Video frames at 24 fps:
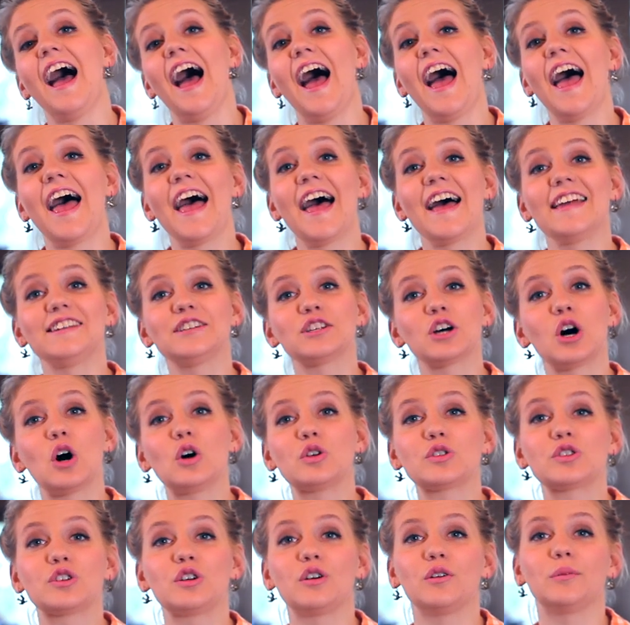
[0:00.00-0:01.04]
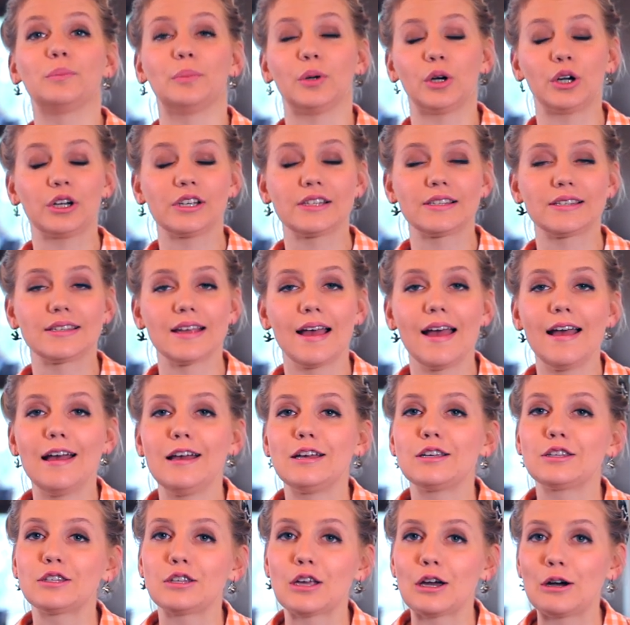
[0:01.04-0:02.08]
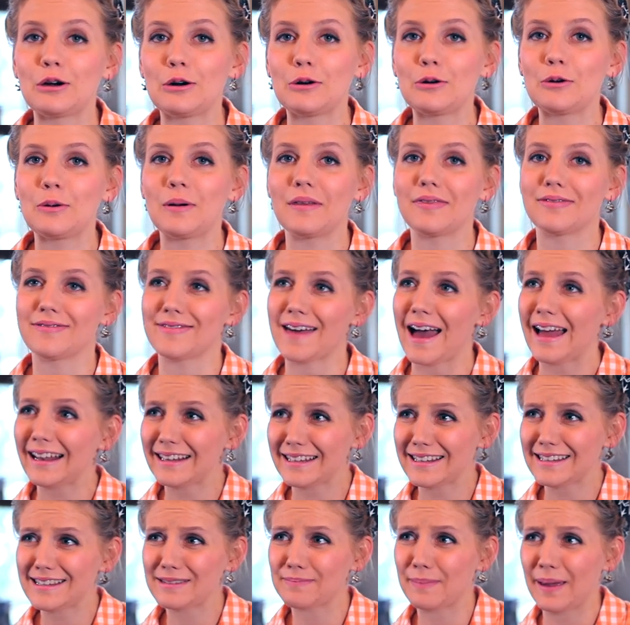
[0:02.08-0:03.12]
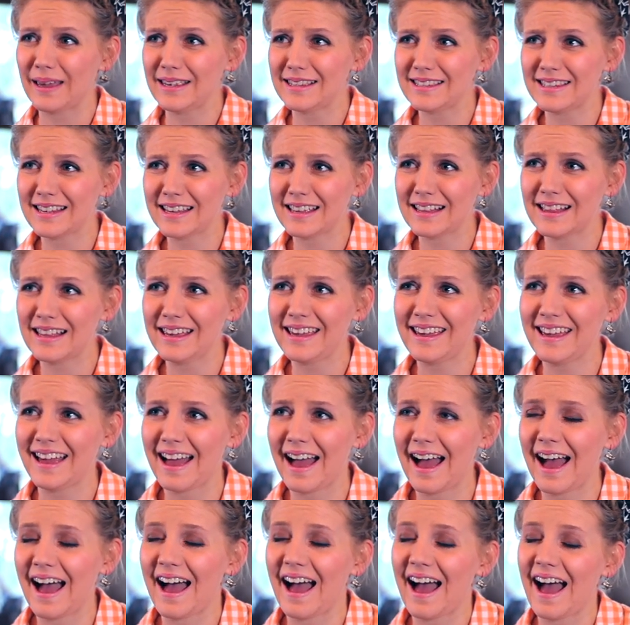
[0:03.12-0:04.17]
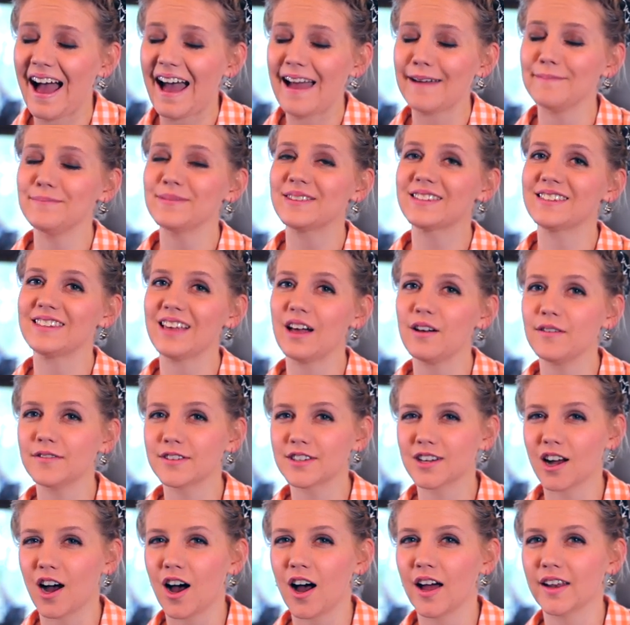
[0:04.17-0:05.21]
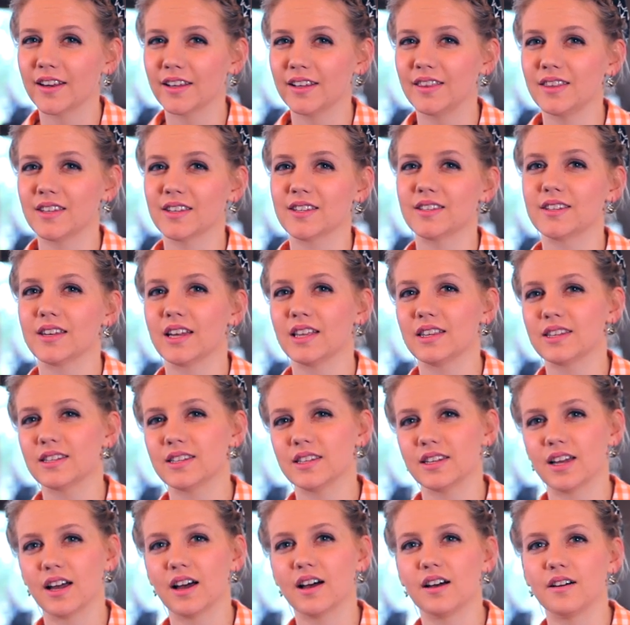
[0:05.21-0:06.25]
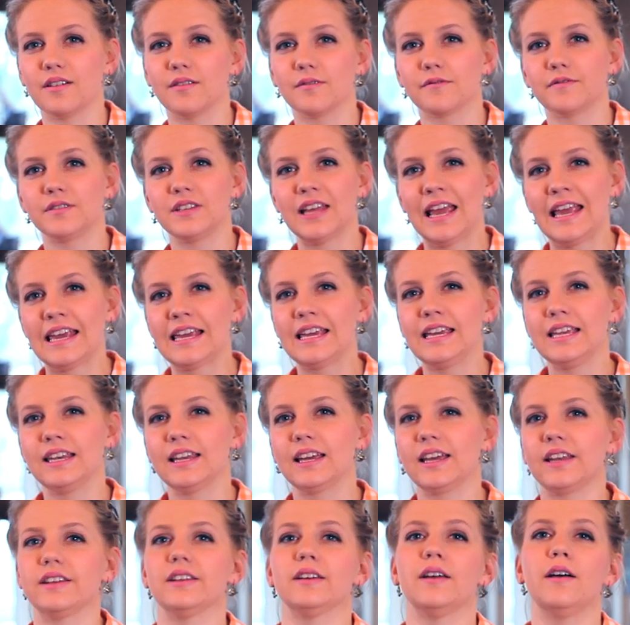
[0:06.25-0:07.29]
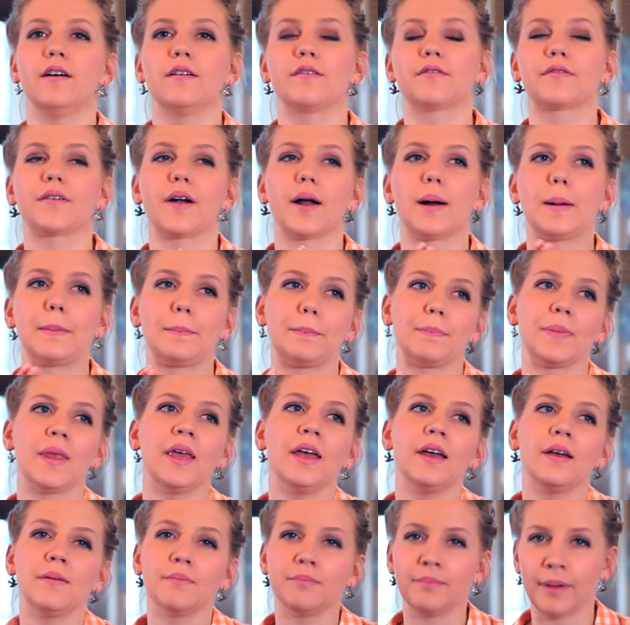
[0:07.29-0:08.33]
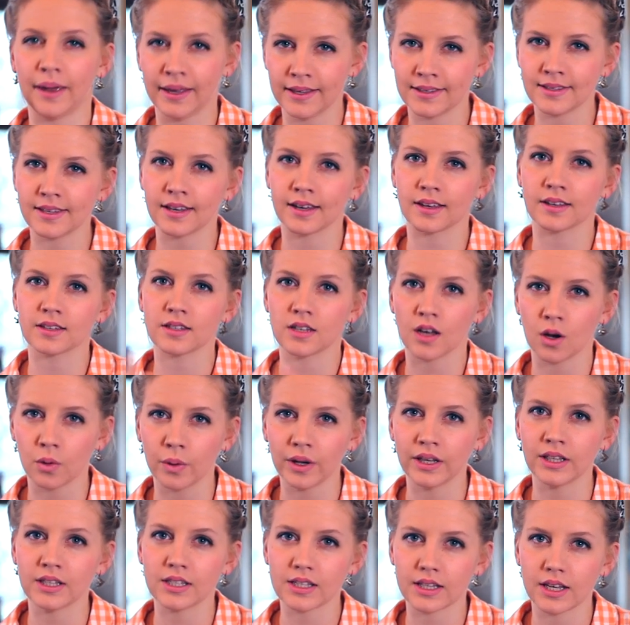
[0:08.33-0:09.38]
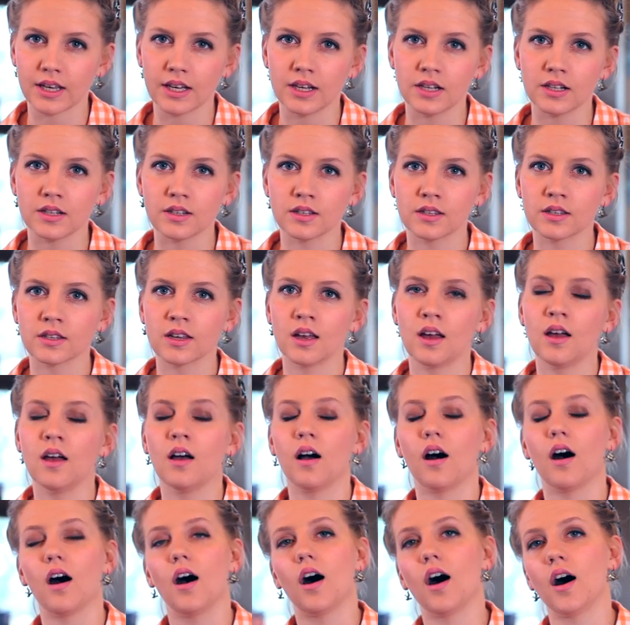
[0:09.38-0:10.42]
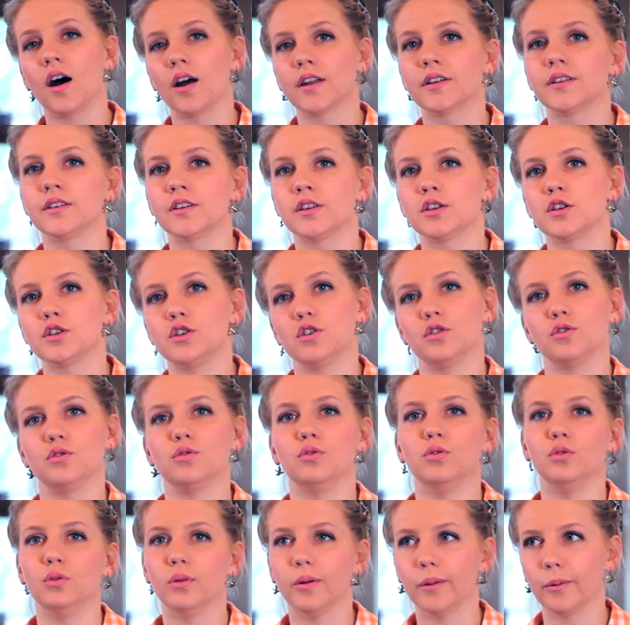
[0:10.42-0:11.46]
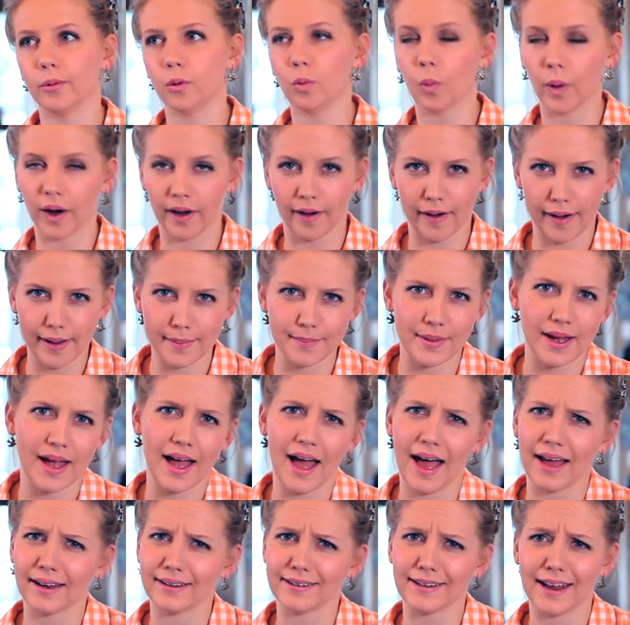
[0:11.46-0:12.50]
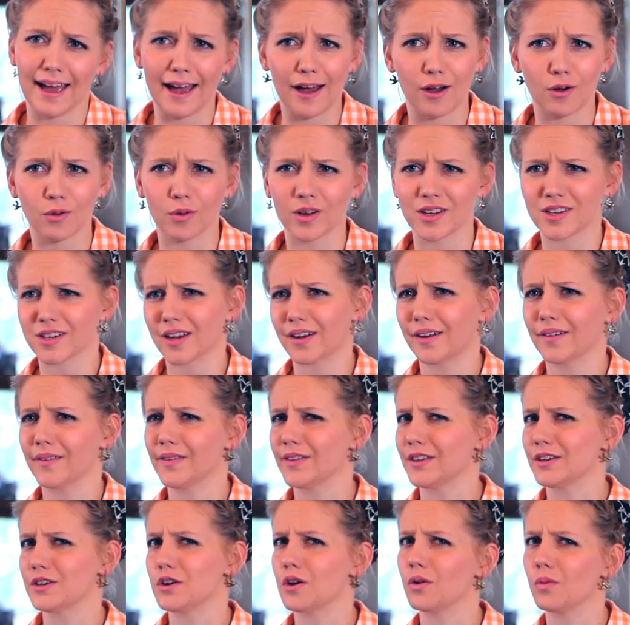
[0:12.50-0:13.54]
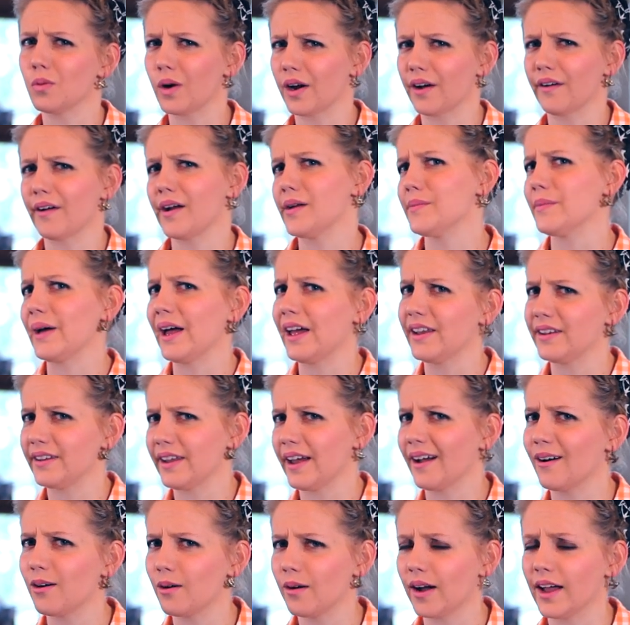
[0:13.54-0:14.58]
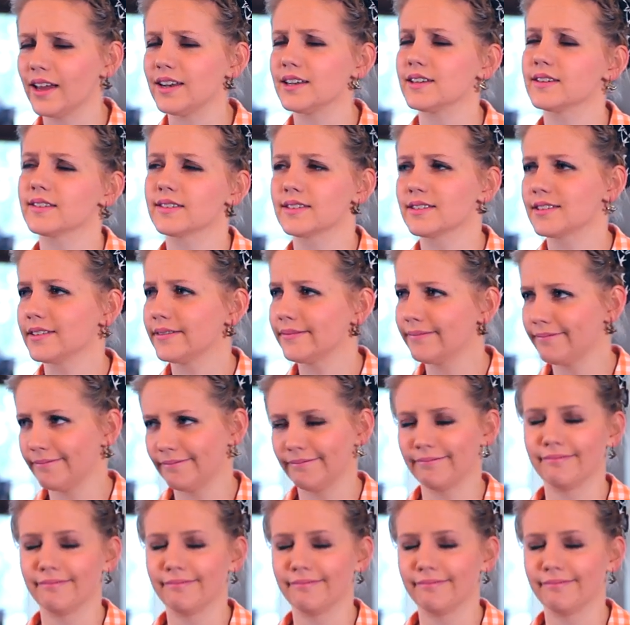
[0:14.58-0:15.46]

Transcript: and also books. So that is basically, I'm self-taught in the sense of taking it from basic sewing skills on to where I'm at now, which I don't even know where I'm at now. I just,